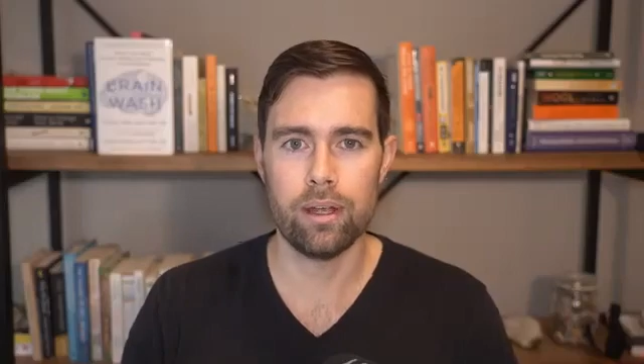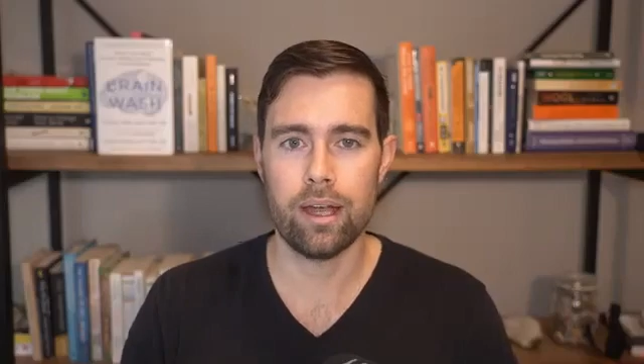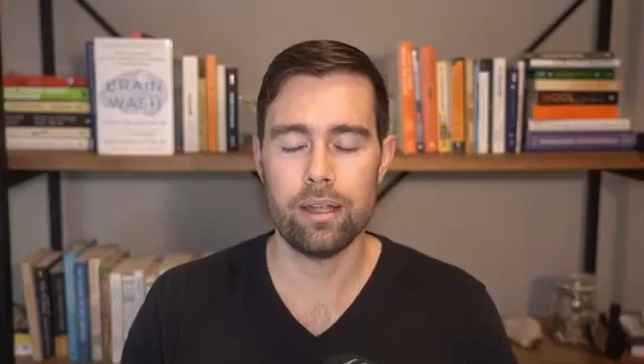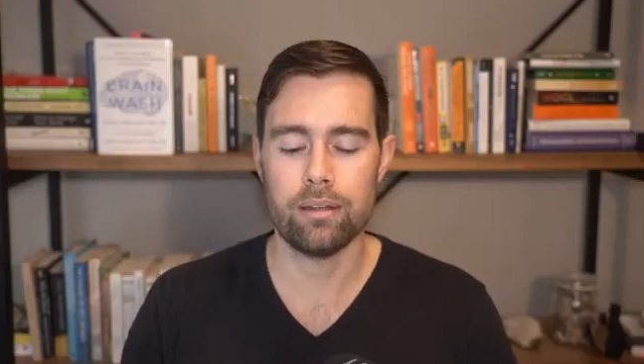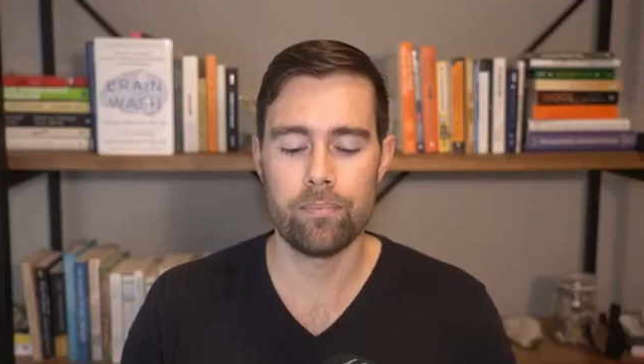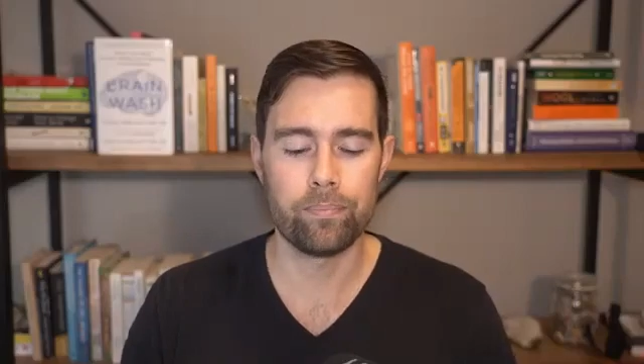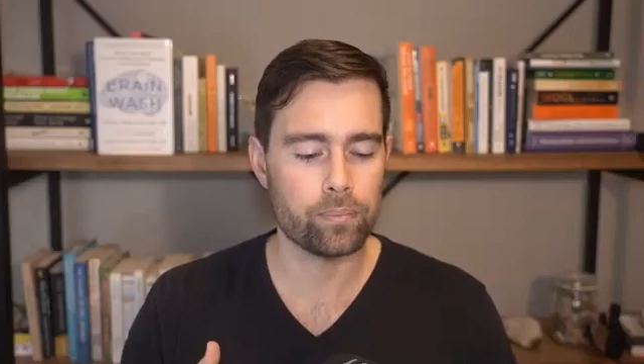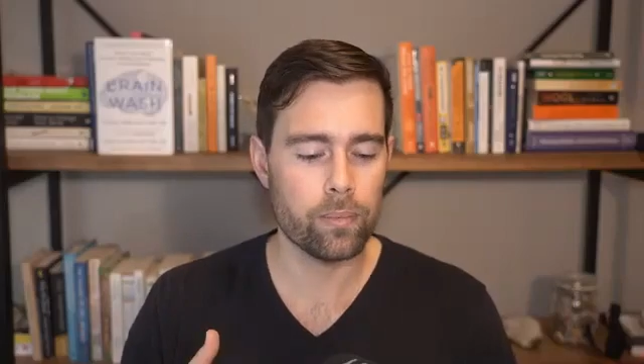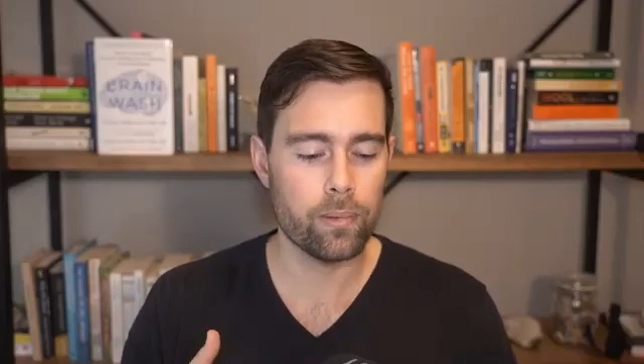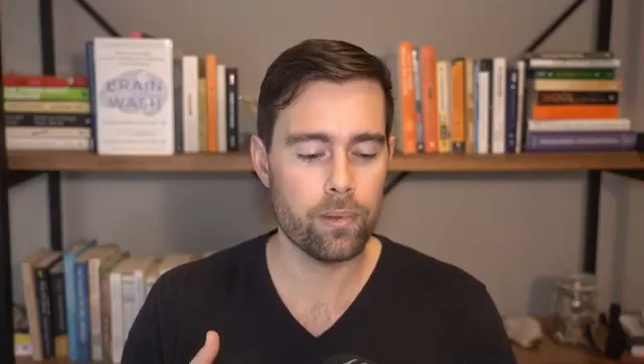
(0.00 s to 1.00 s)
and
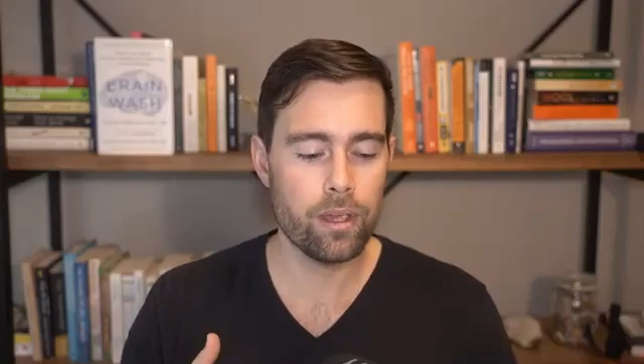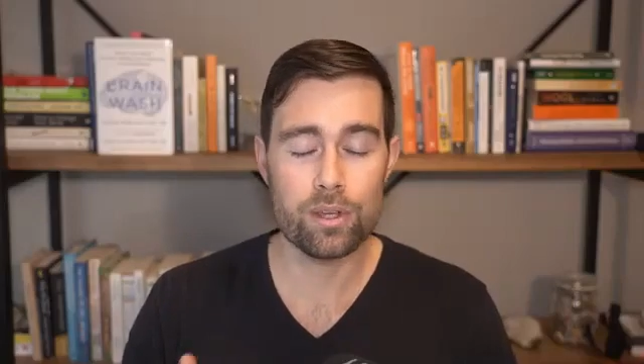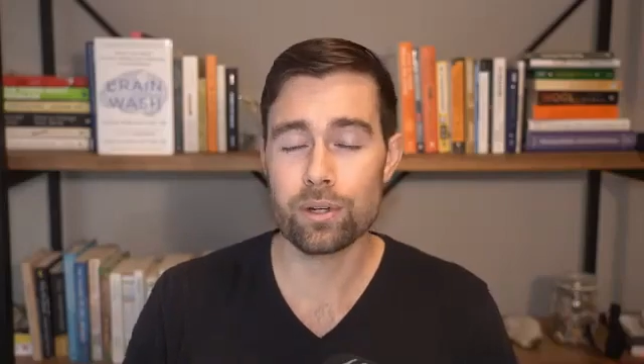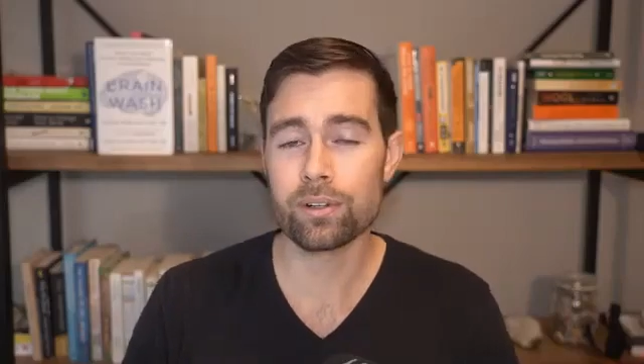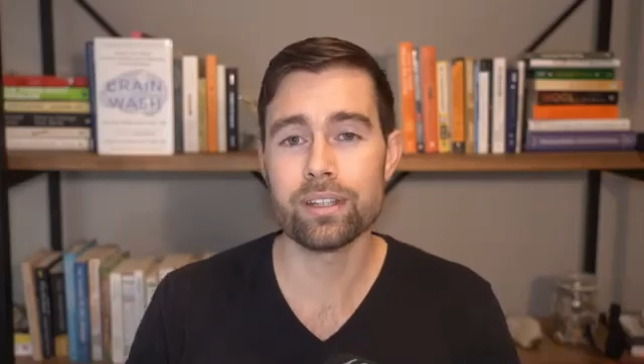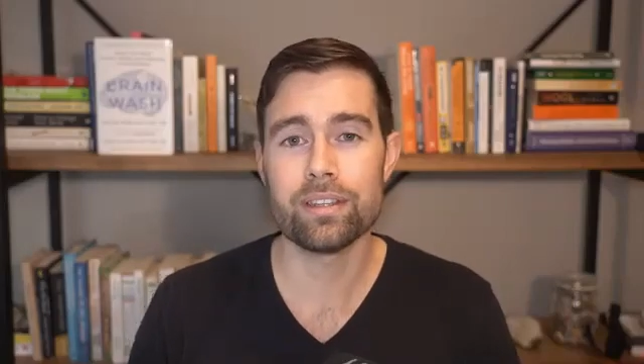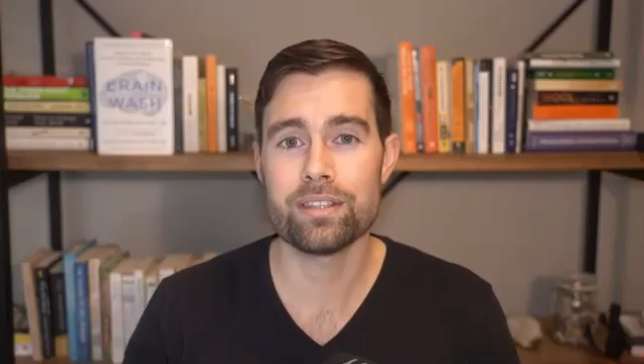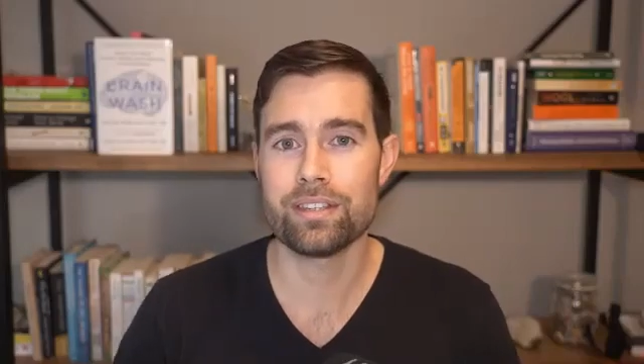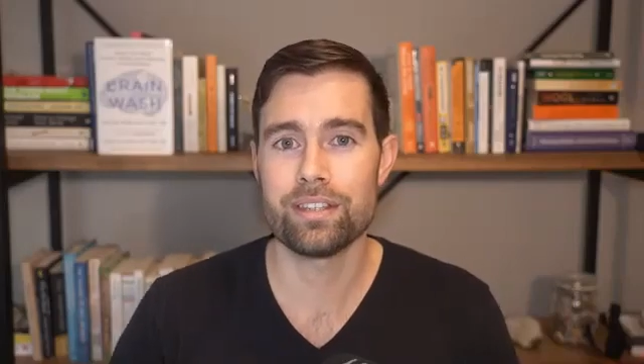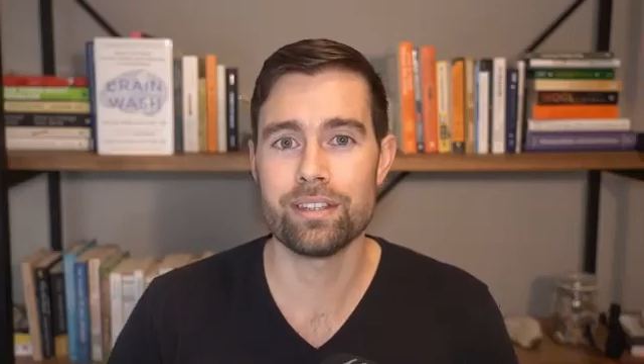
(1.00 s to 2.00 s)
certainly this
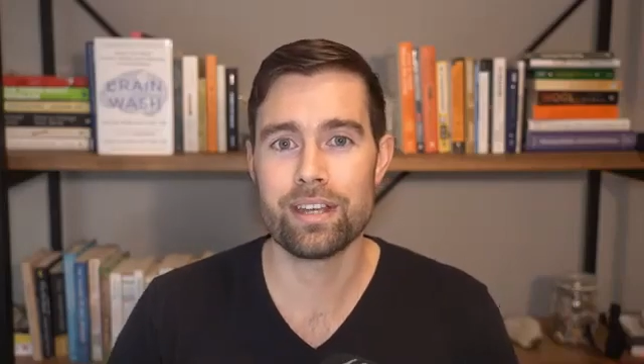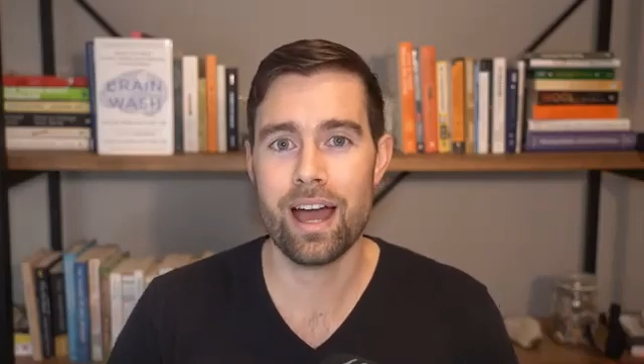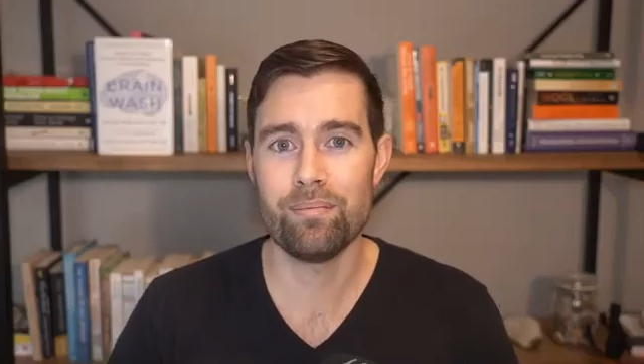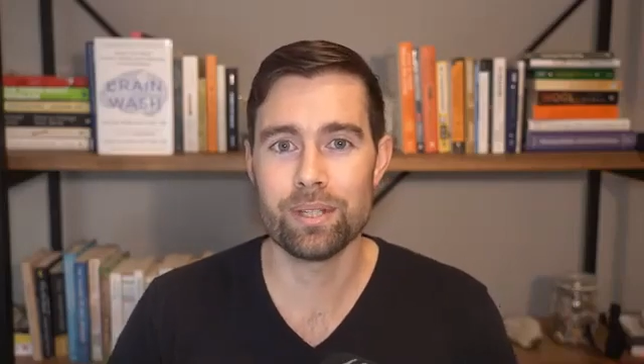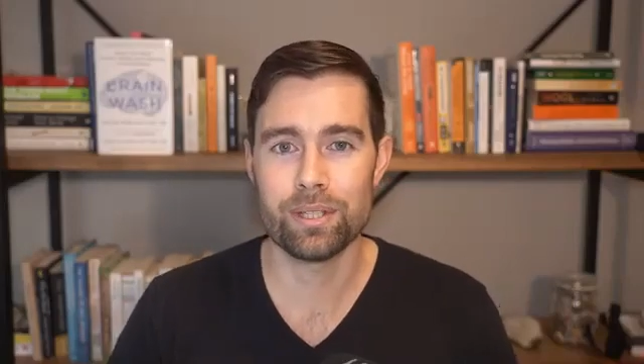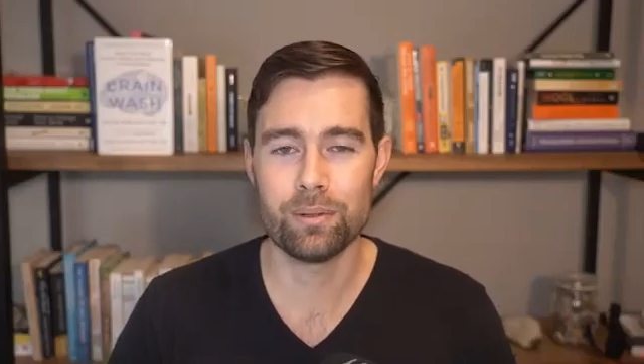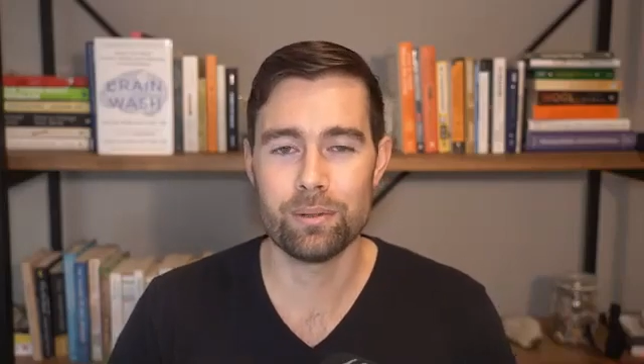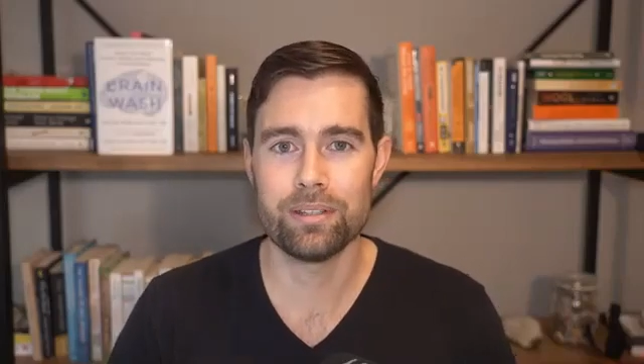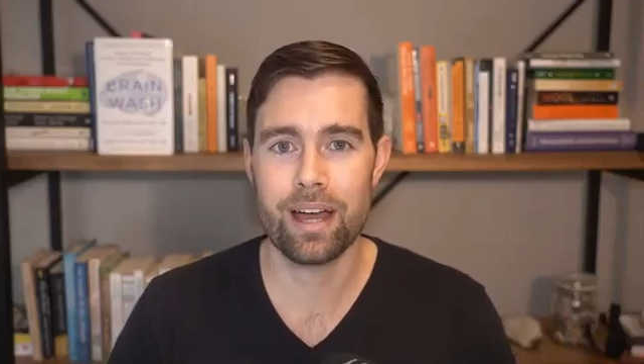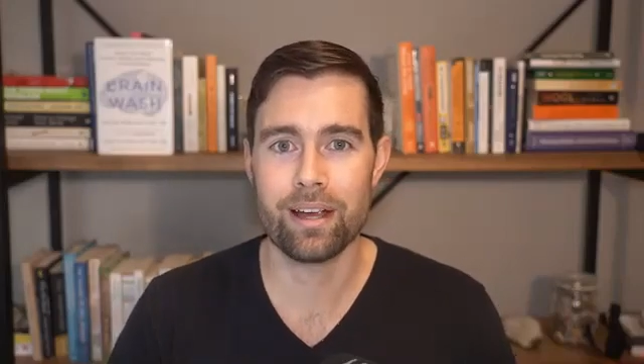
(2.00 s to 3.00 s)
isn't the time to do an
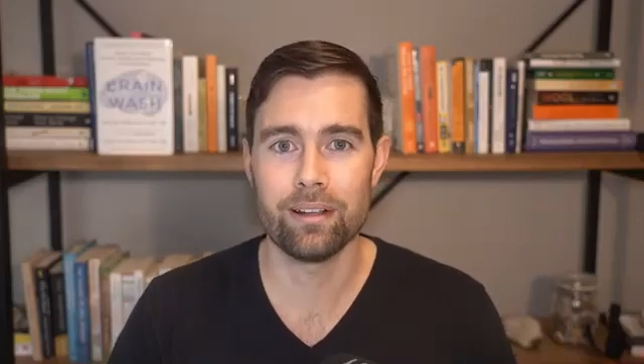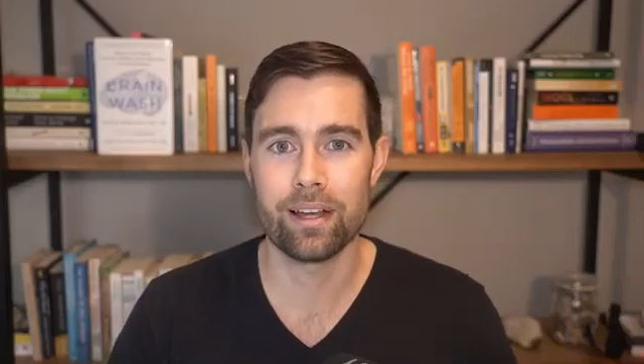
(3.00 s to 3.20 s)
entire